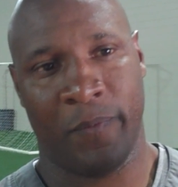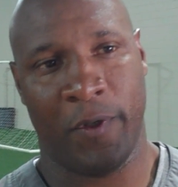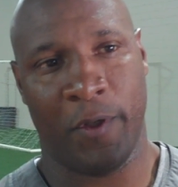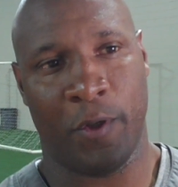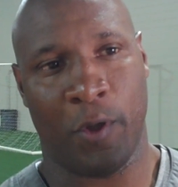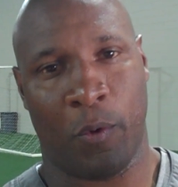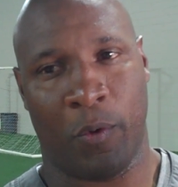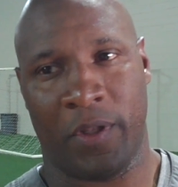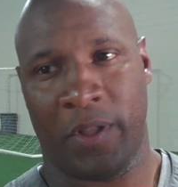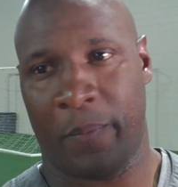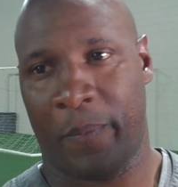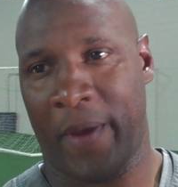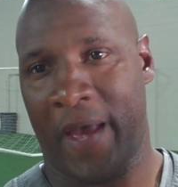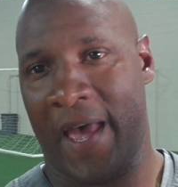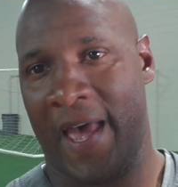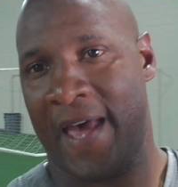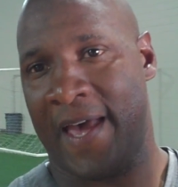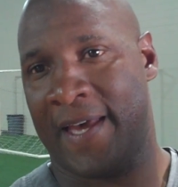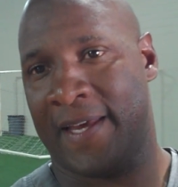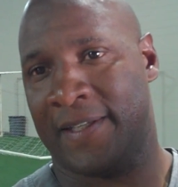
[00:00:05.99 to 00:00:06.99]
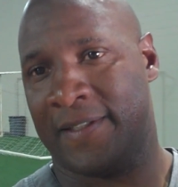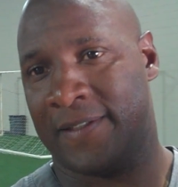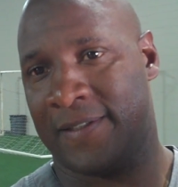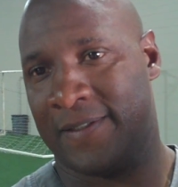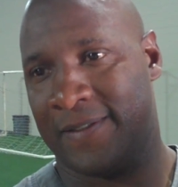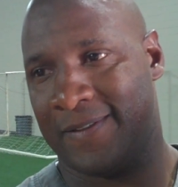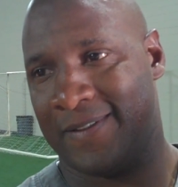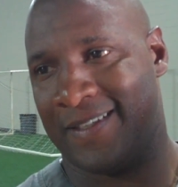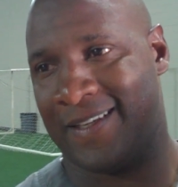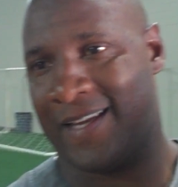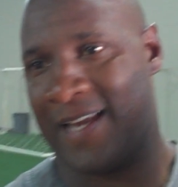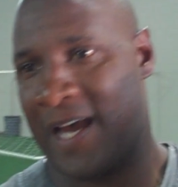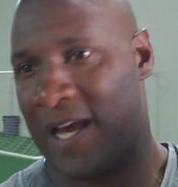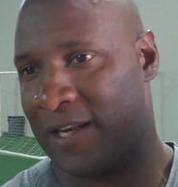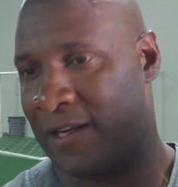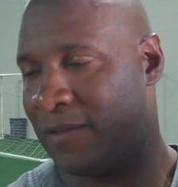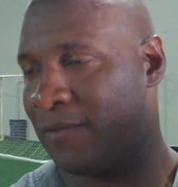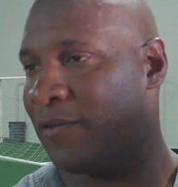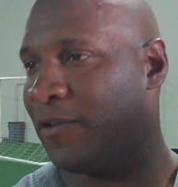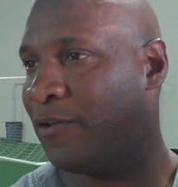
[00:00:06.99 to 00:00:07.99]
You know, in the past,
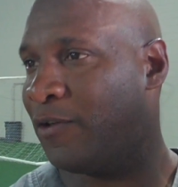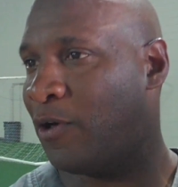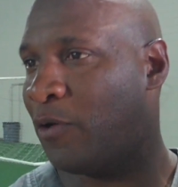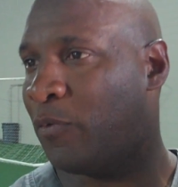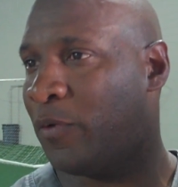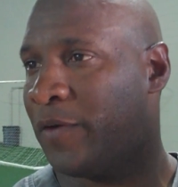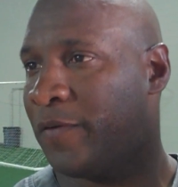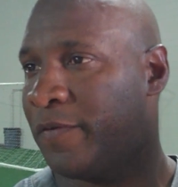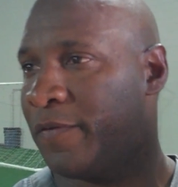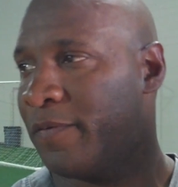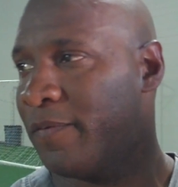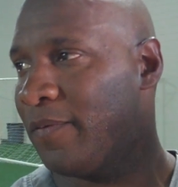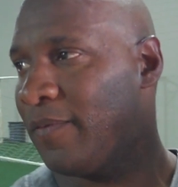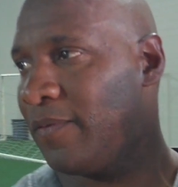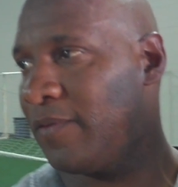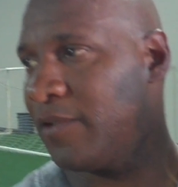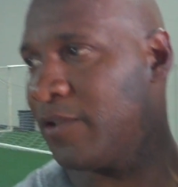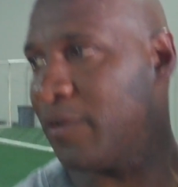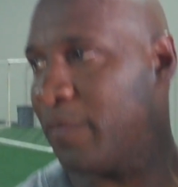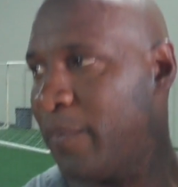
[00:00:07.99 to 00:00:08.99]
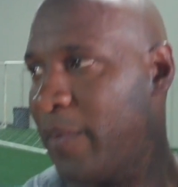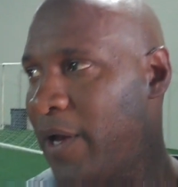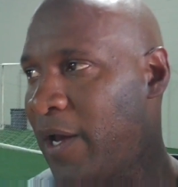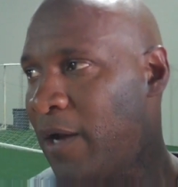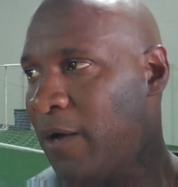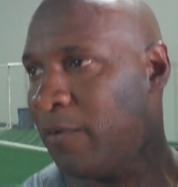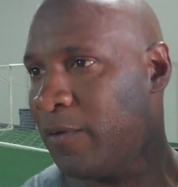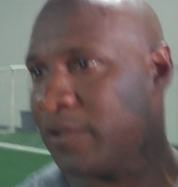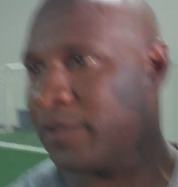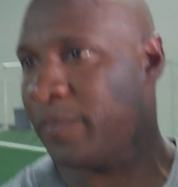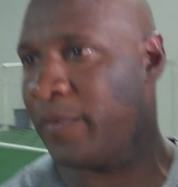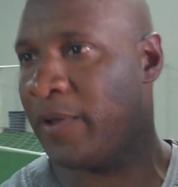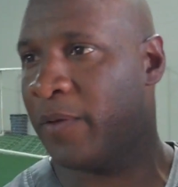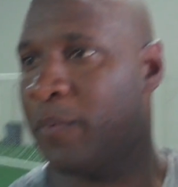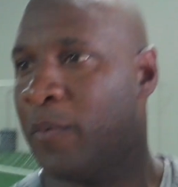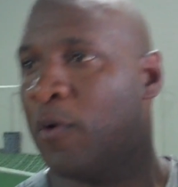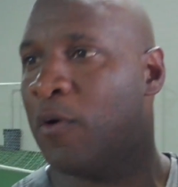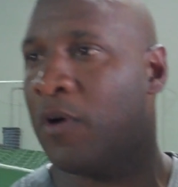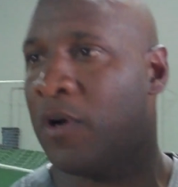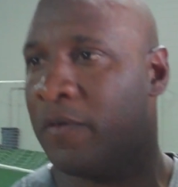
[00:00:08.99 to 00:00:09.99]
kind of, you know, with Jamel, it's
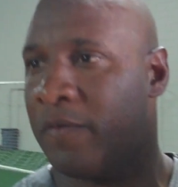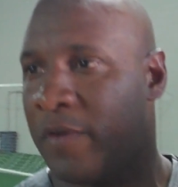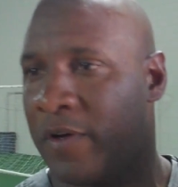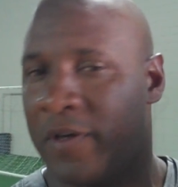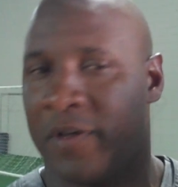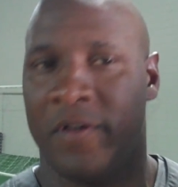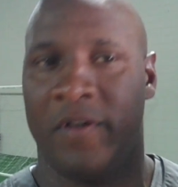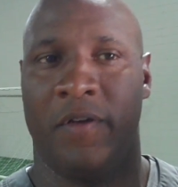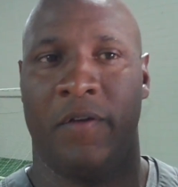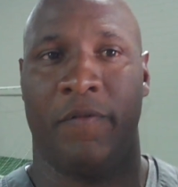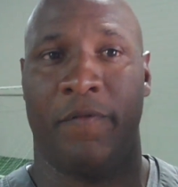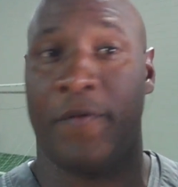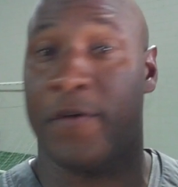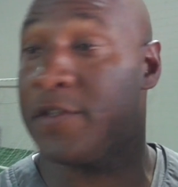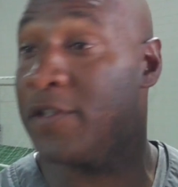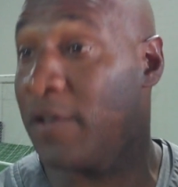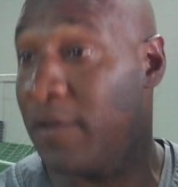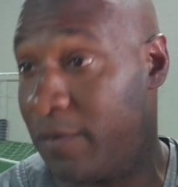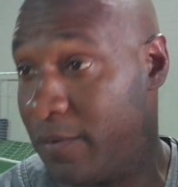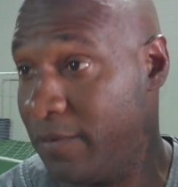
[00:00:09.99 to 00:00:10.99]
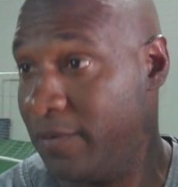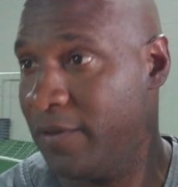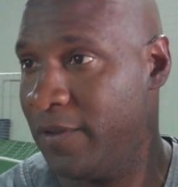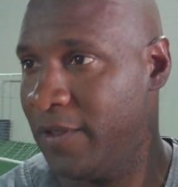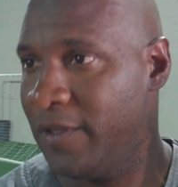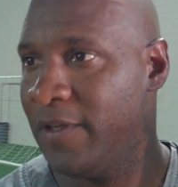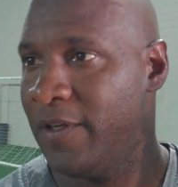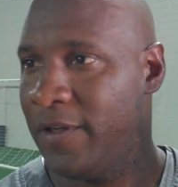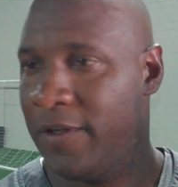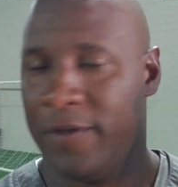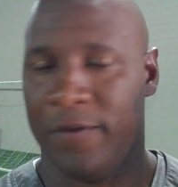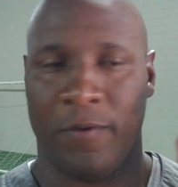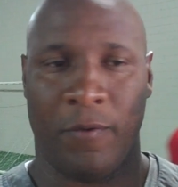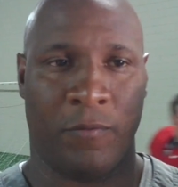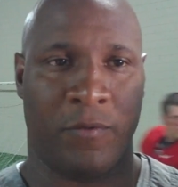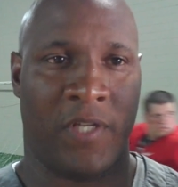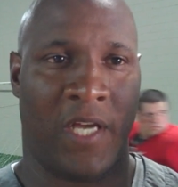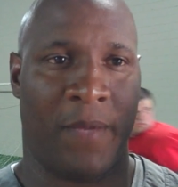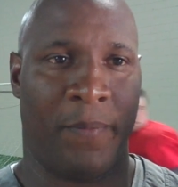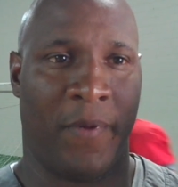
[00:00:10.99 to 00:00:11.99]
been more of a physical, you
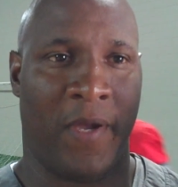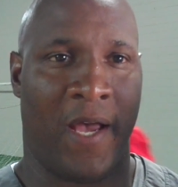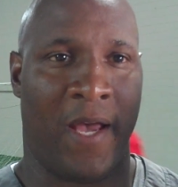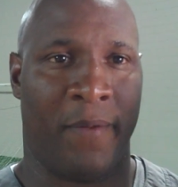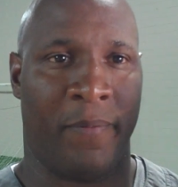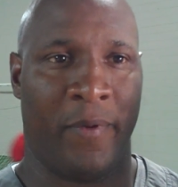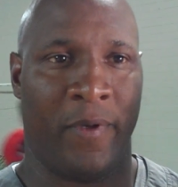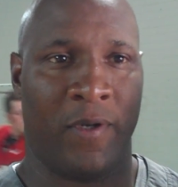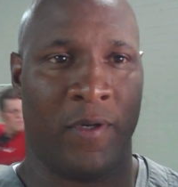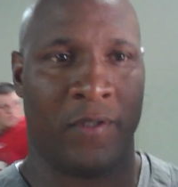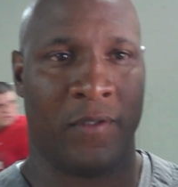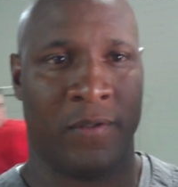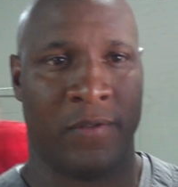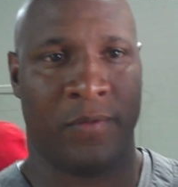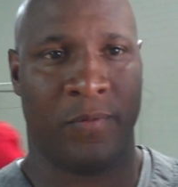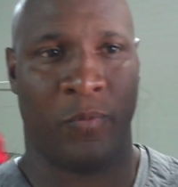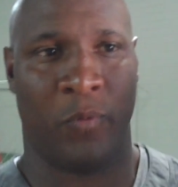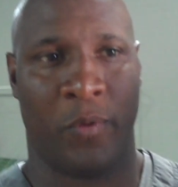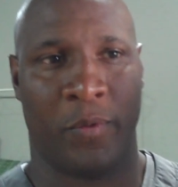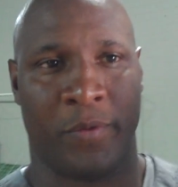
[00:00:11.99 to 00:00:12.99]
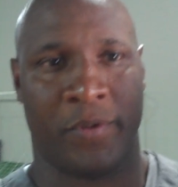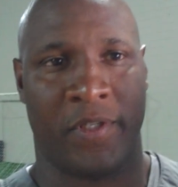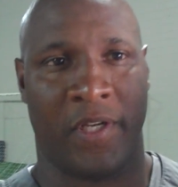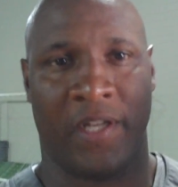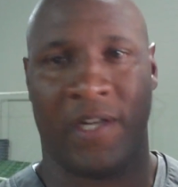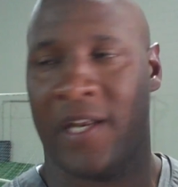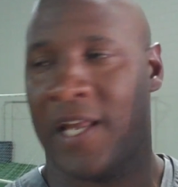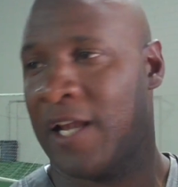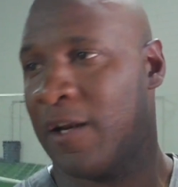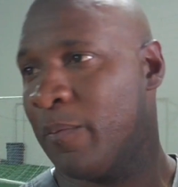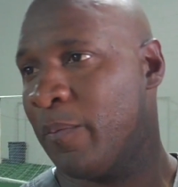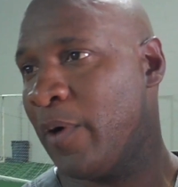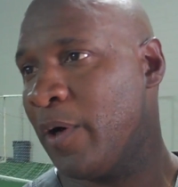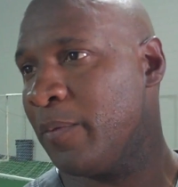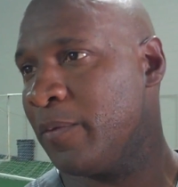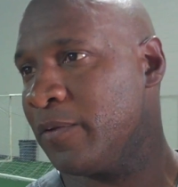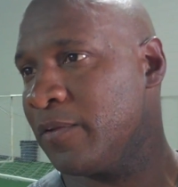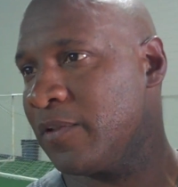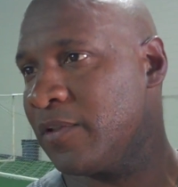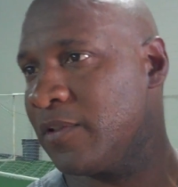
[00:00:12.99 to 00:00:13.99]
know, type guy because we were seeing a lot of
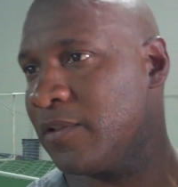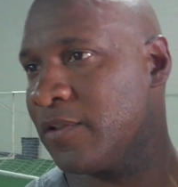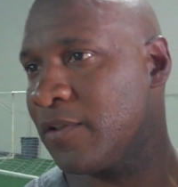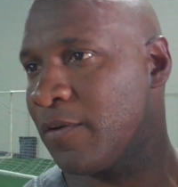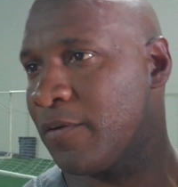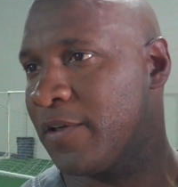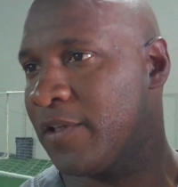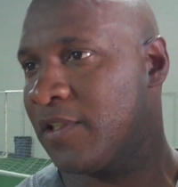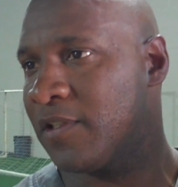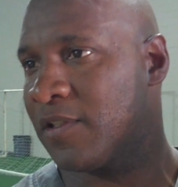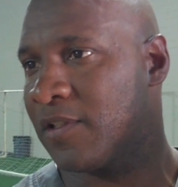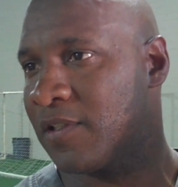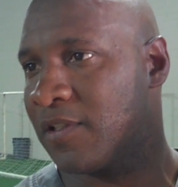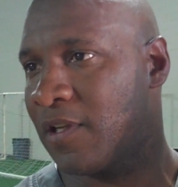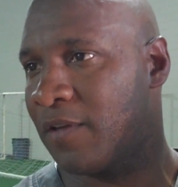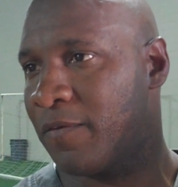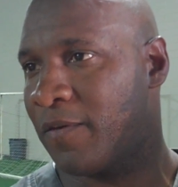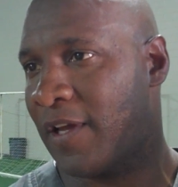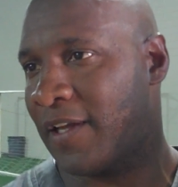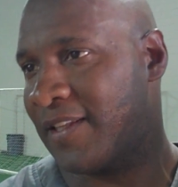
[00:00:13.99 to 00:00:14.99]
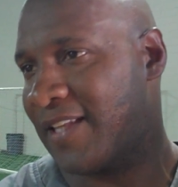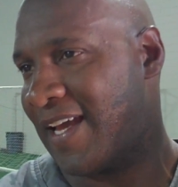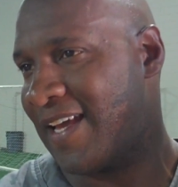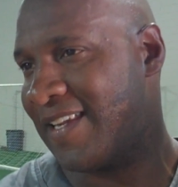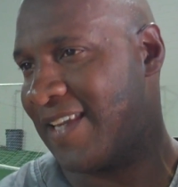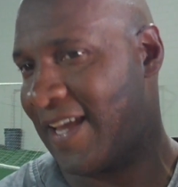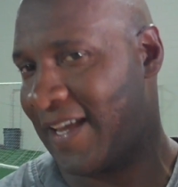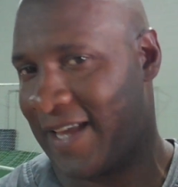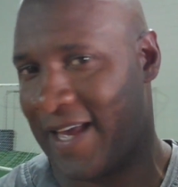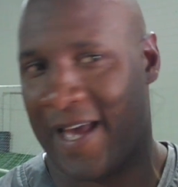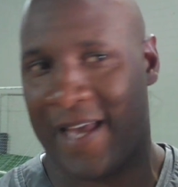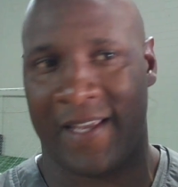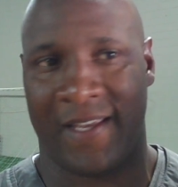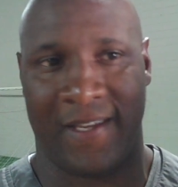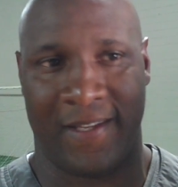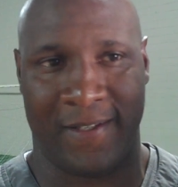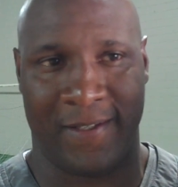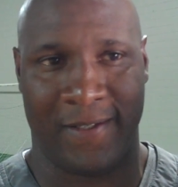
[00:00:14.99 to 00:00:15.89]
bubbles and screens and stuff like that, and that guy